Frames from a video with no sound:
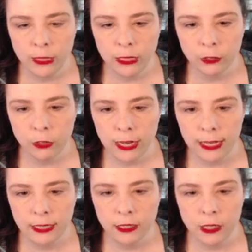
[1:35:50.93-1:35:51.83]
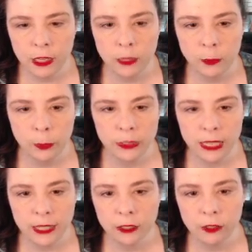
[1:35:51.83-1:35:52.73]
me, great. I'm a
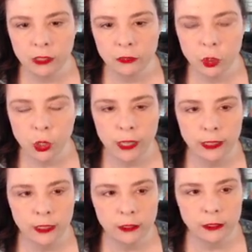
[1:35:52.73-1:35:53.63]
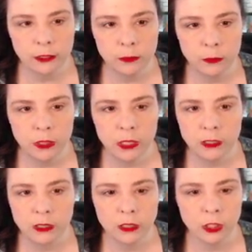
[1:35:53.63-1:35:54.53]
potato. I've tried killing them.
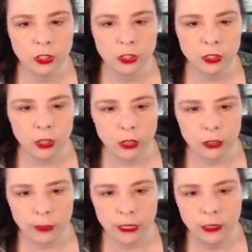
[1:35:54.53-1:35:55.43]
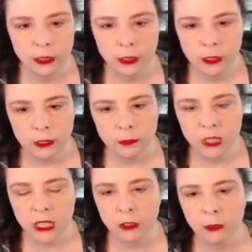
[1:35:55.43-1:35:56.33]
They just slaughter me. I'm
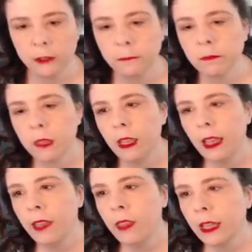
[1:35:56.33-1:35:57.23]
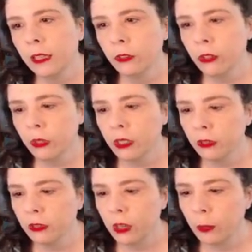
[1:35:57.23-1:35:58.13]
terrible. And that gives you
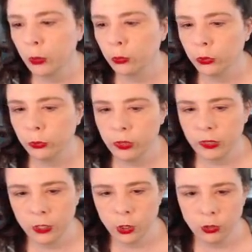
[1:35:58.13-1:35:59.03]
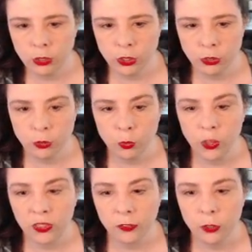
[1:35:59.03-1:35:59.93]
another couple of rooms that you can do
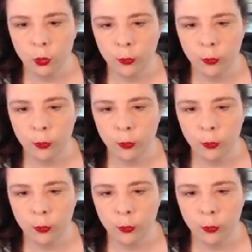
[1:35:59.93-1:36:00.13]
with no